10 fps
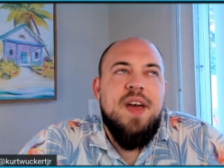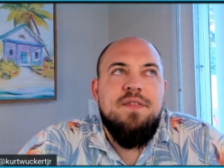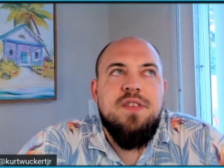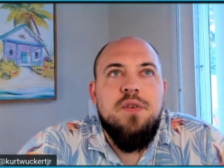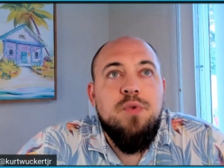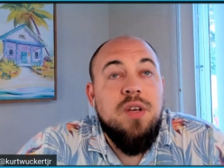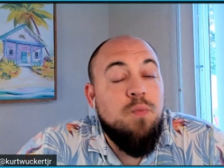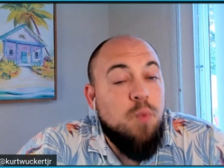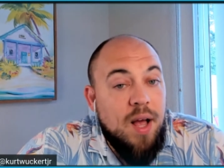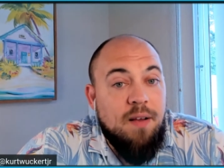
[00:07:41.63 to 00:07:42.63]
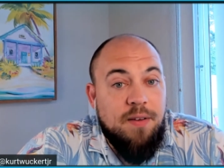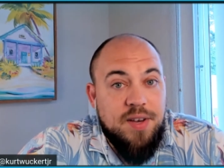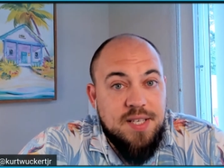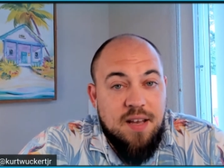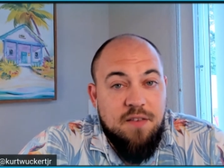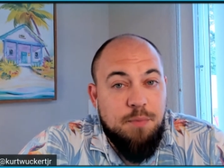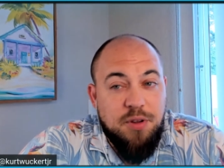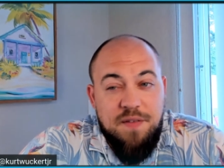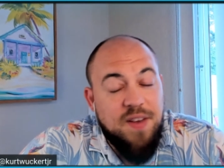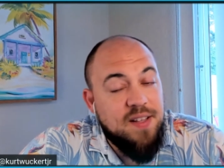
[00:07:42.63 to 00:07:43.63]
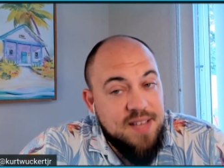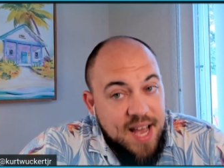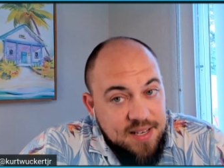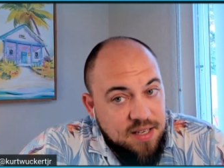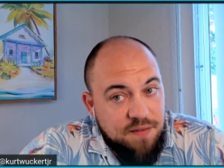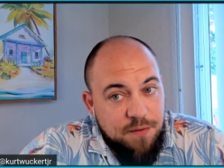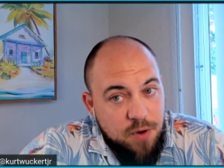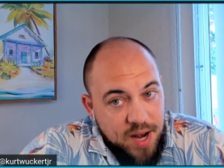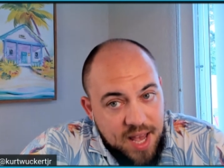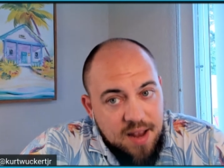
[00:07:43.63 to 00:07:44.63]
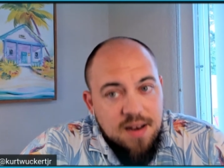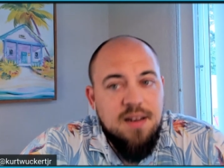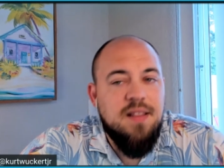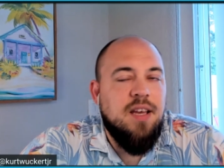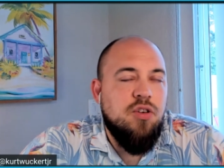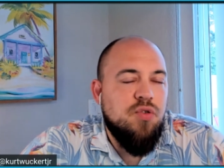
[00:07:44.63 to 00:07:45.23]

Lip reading: what they have done really well is they have built a fantastic front end.